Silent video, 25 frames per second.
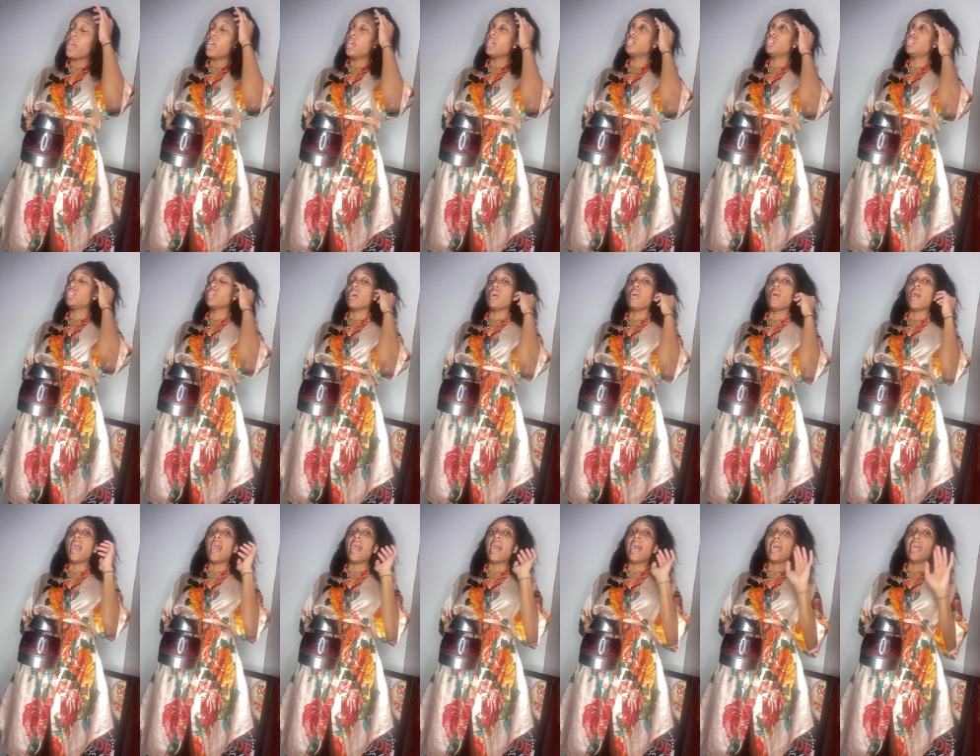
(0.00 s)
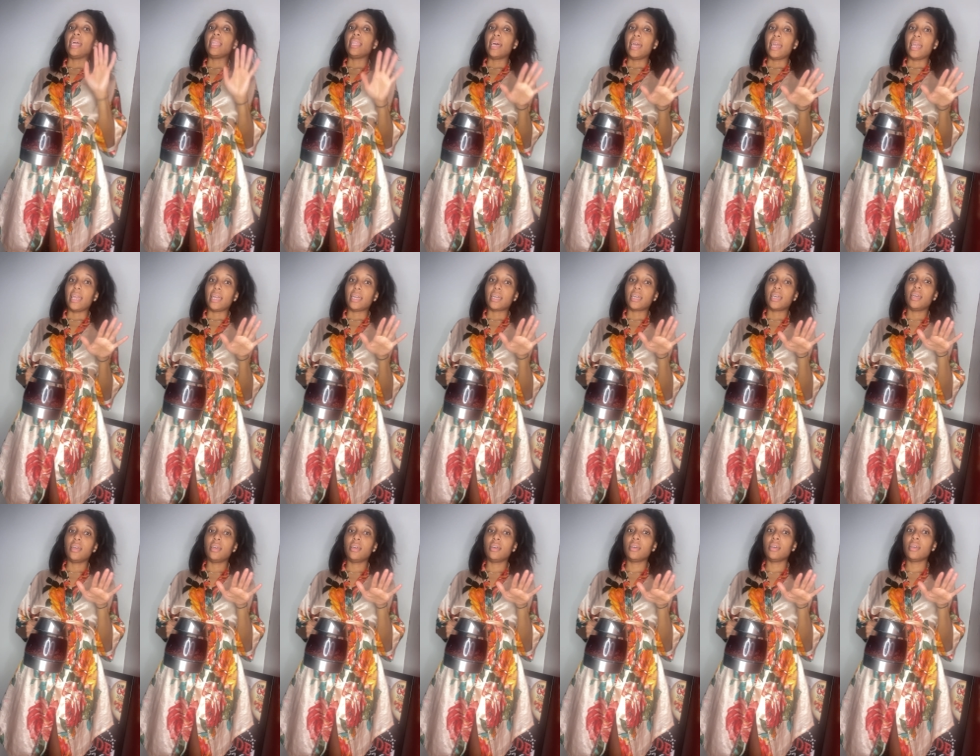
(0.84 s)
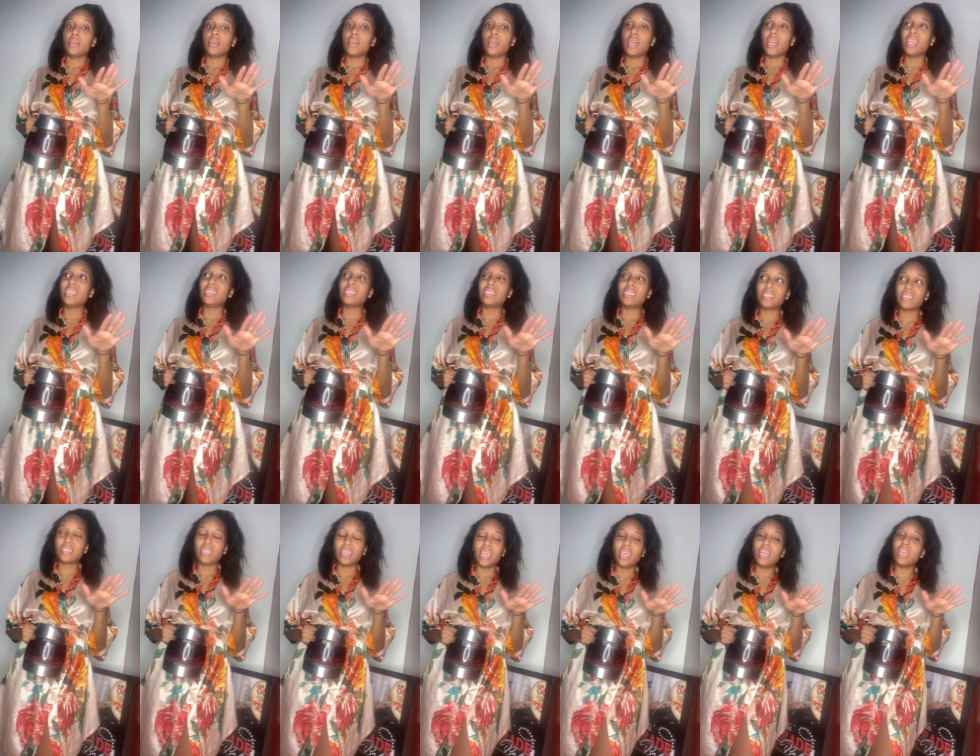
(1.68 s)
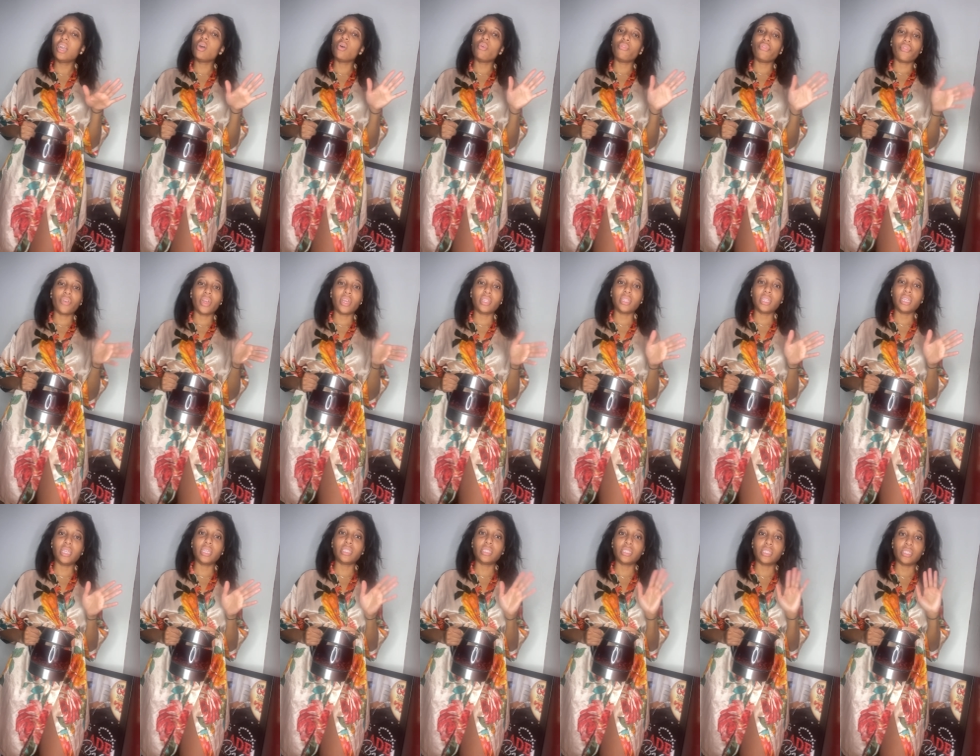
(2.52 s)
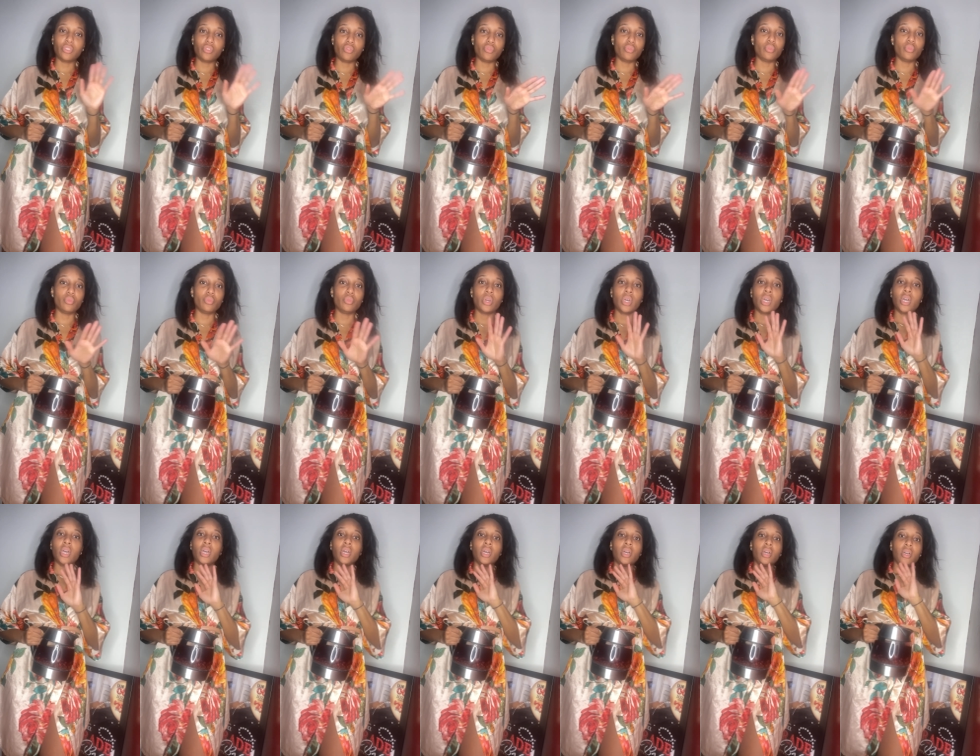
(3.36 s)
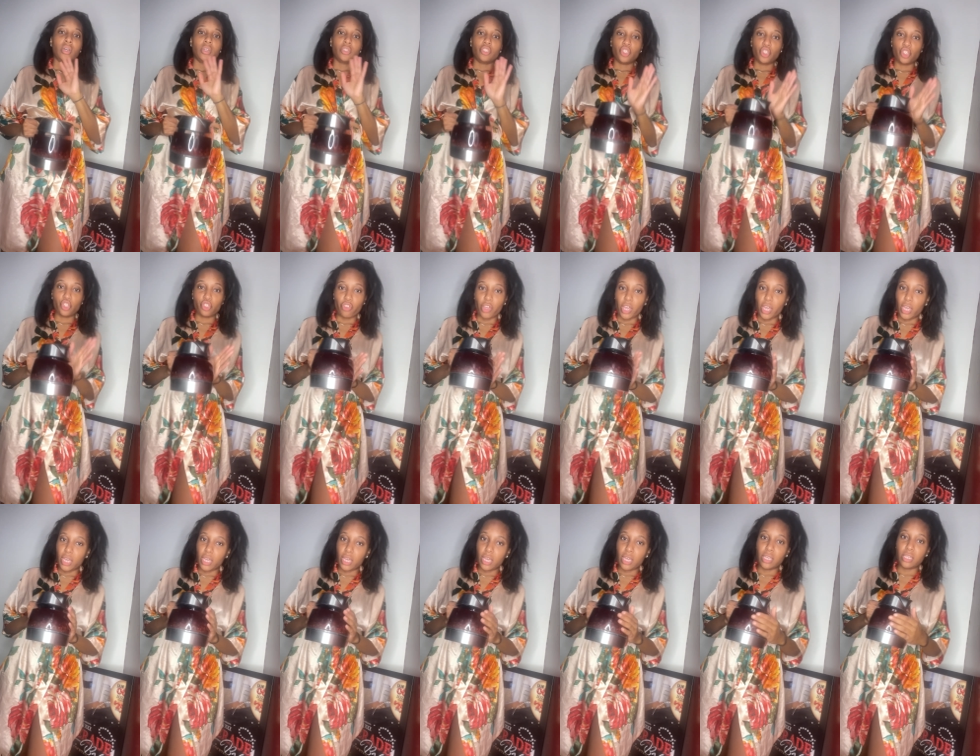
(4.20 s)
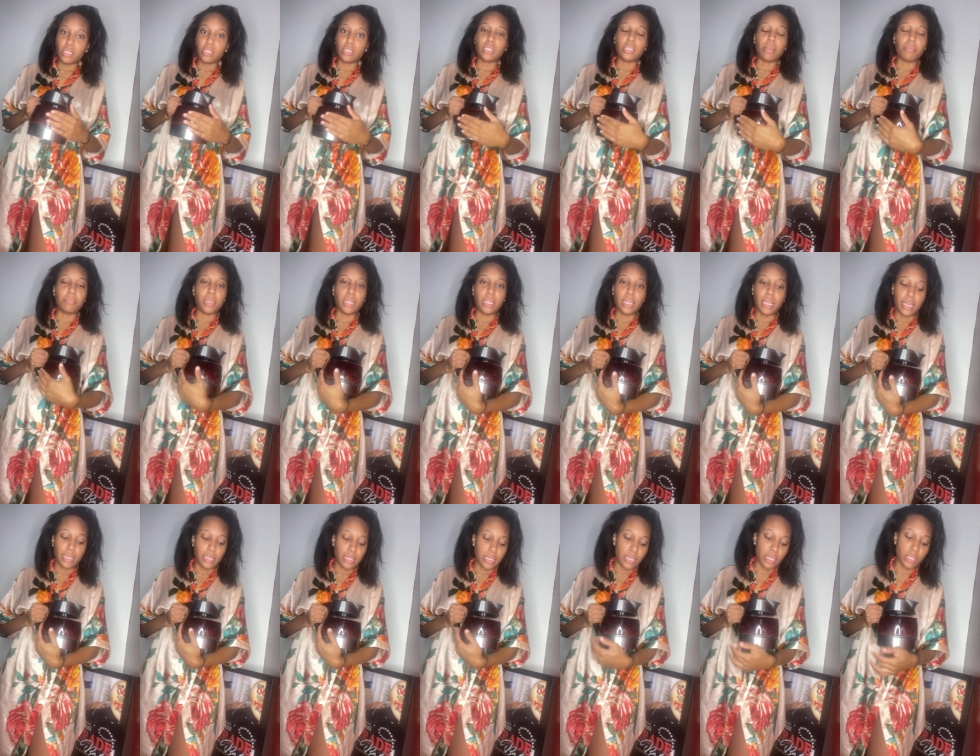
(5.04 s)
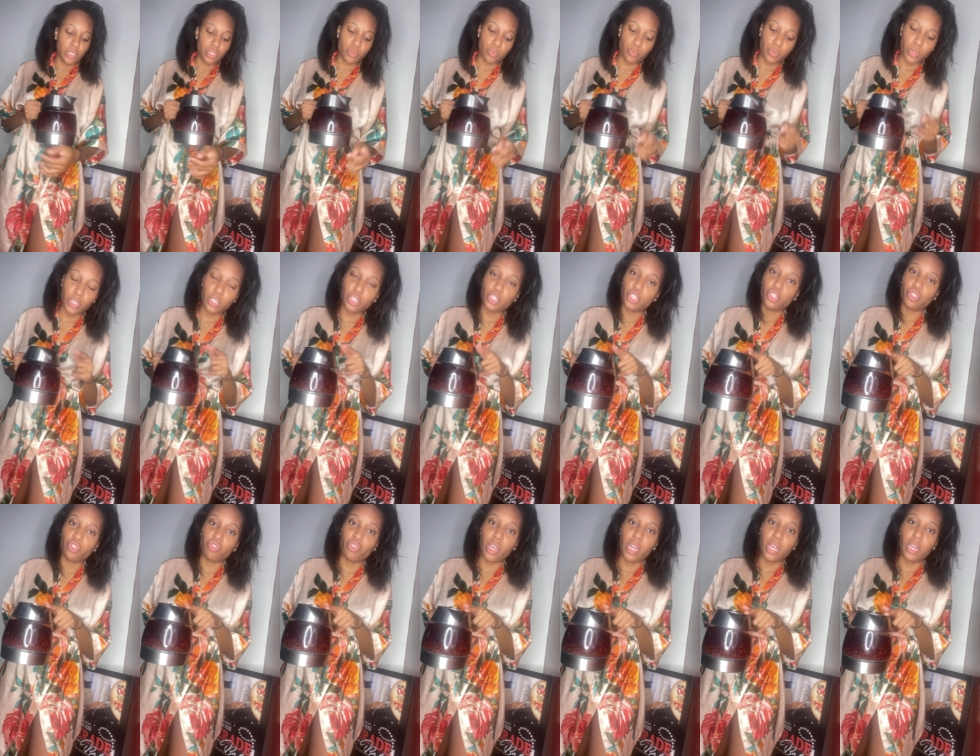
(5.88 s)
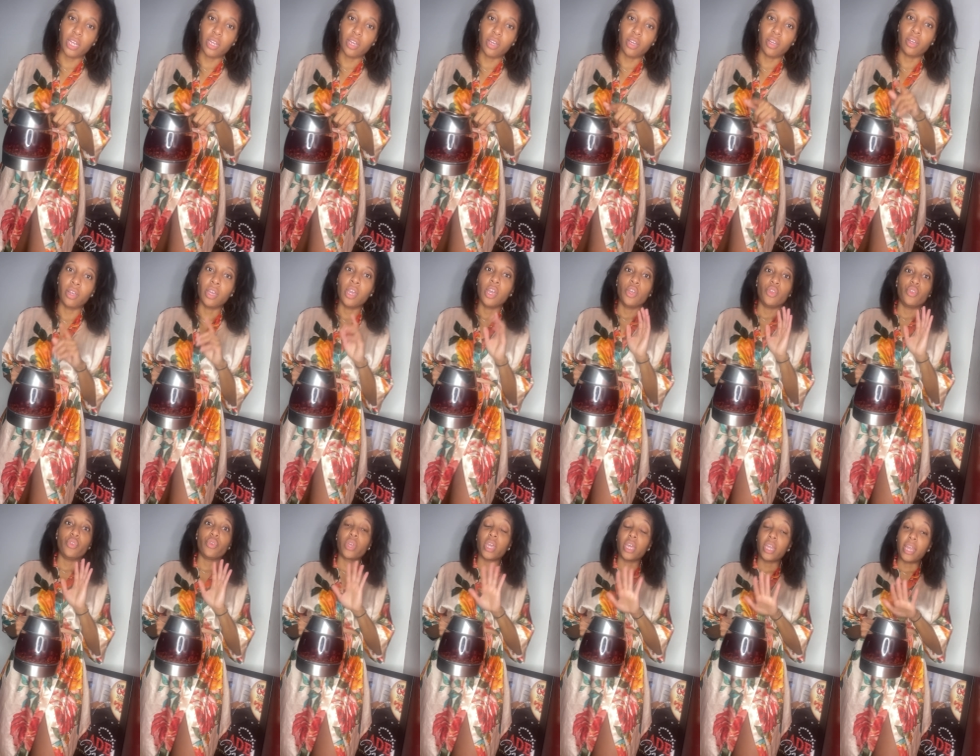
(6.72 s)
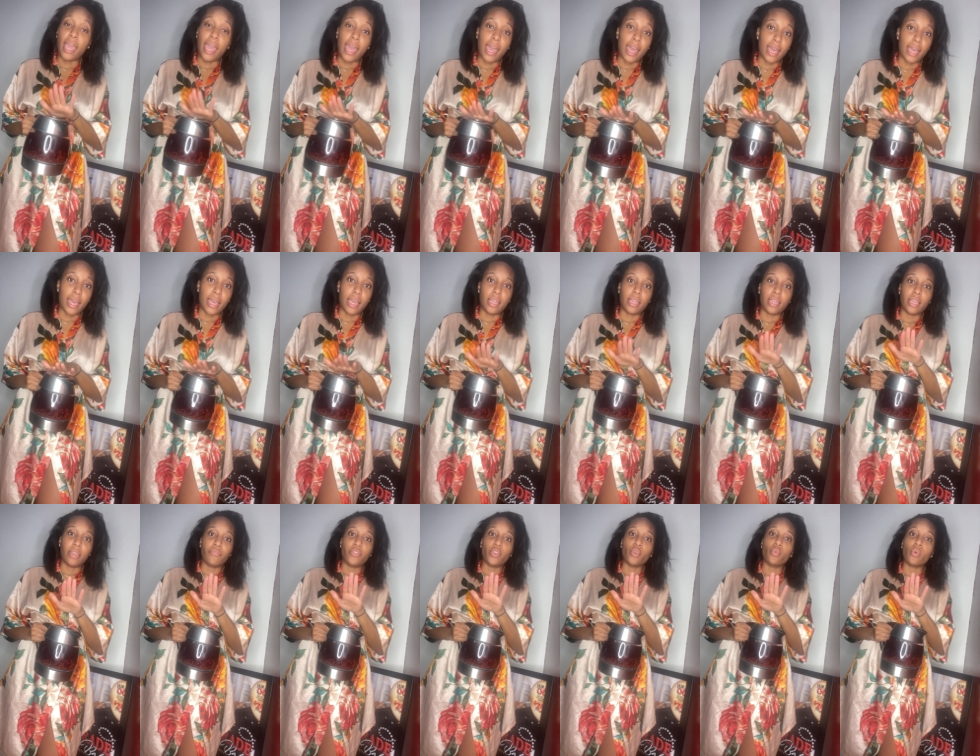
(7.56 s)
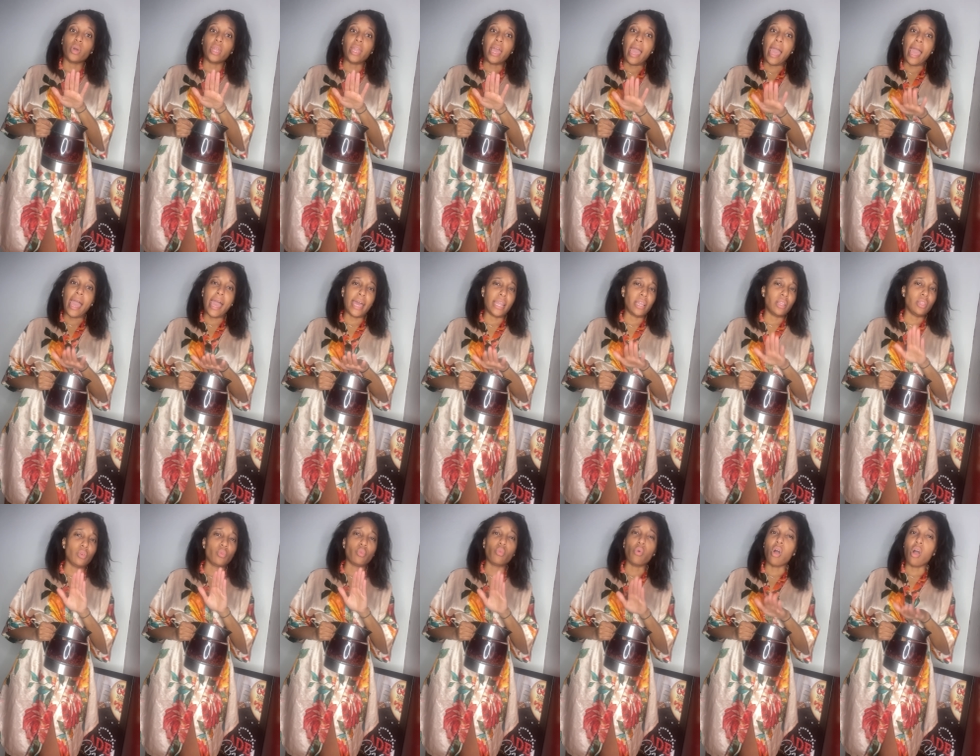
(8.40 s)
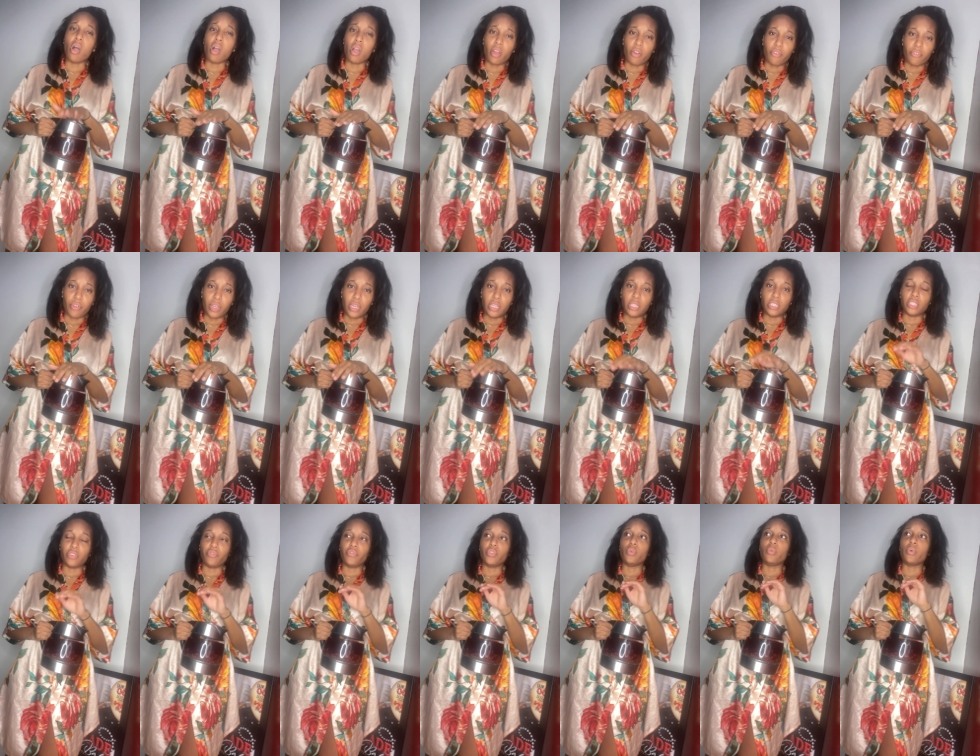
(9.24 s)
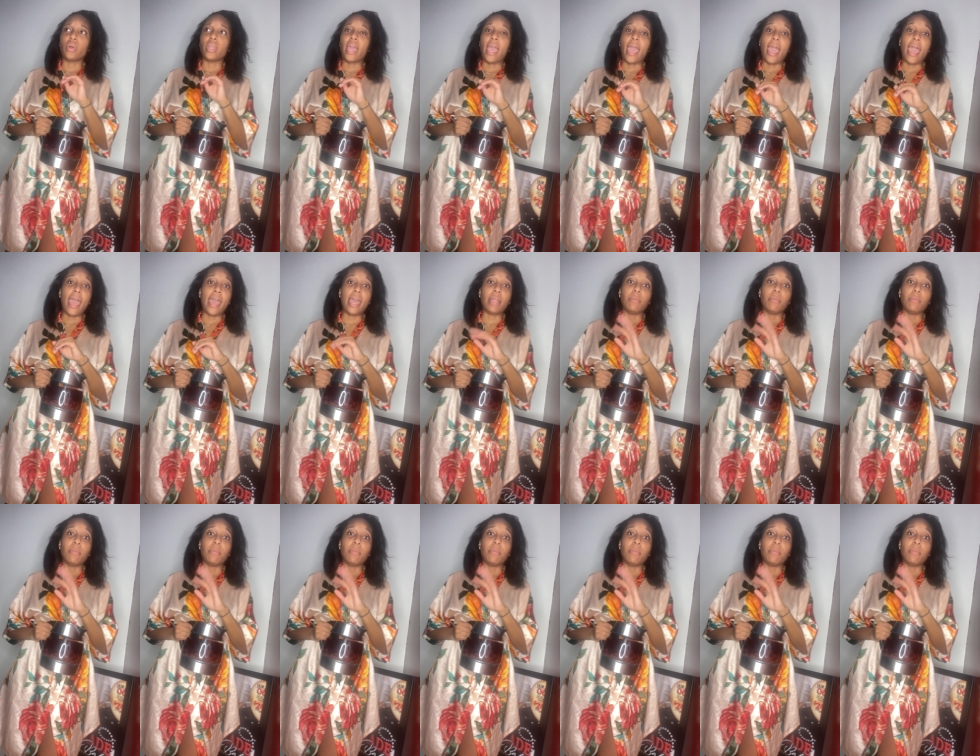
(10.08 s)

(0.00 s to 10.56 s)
So I like, and it's eco-friendly to do straight something like this with a strainer. You can add, if you want to add a little orange, if you want to add